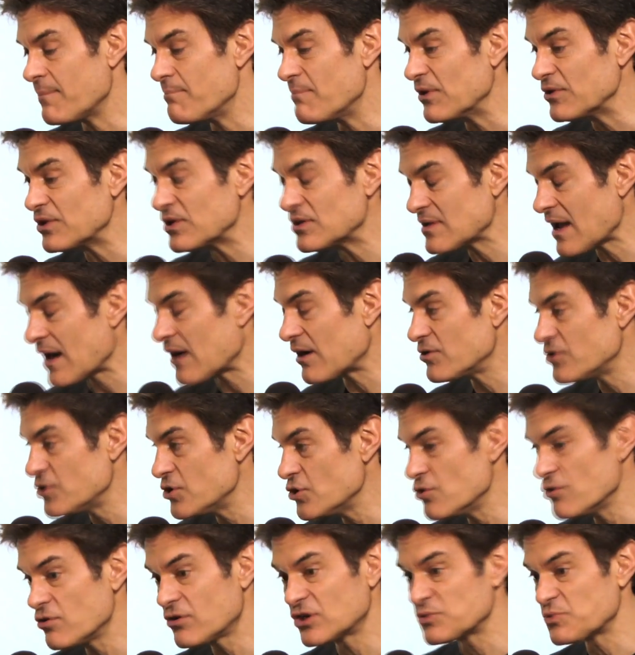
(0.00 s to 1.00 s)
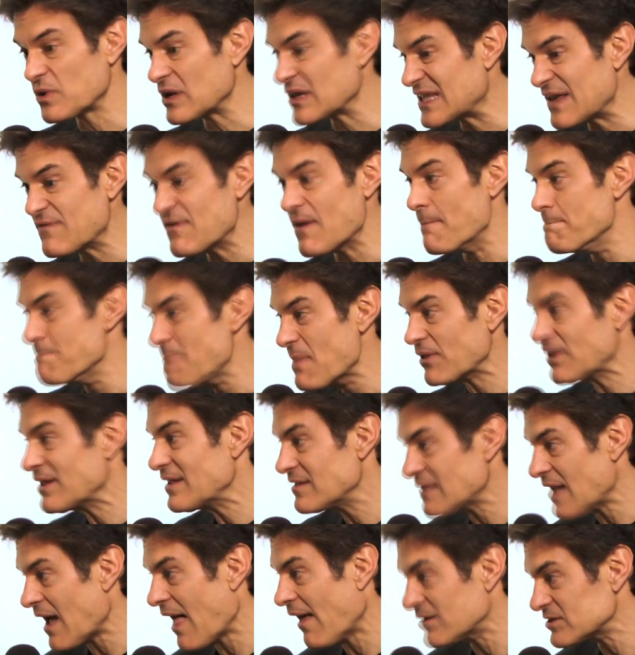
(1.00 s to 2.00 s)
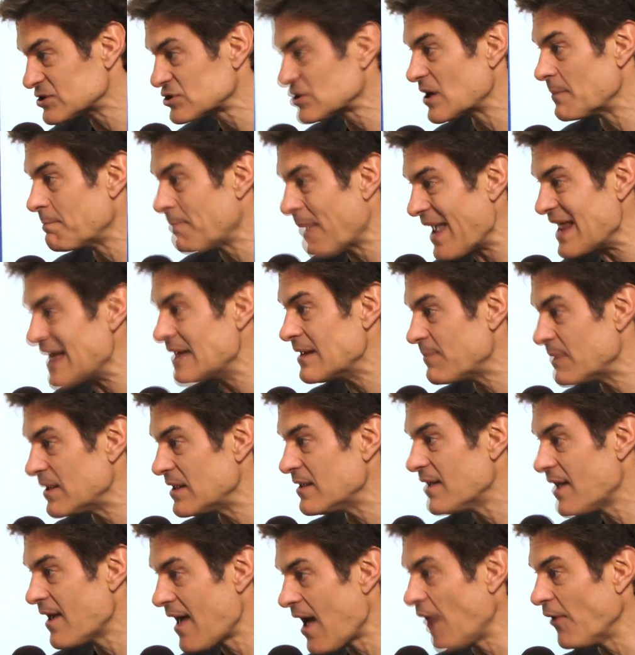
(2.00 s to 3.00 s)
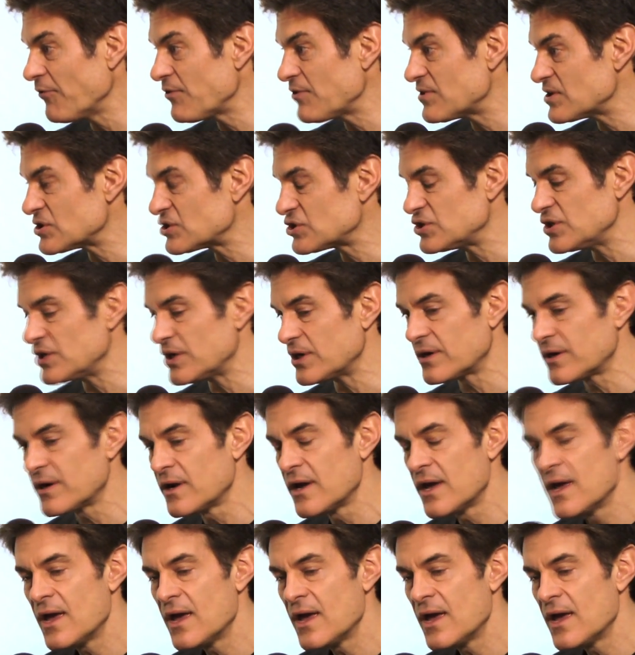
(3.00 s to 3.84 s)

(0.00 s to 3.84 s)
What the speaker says: Million You, because we're going to give you $1 million. It's going to pay to be healthy this year.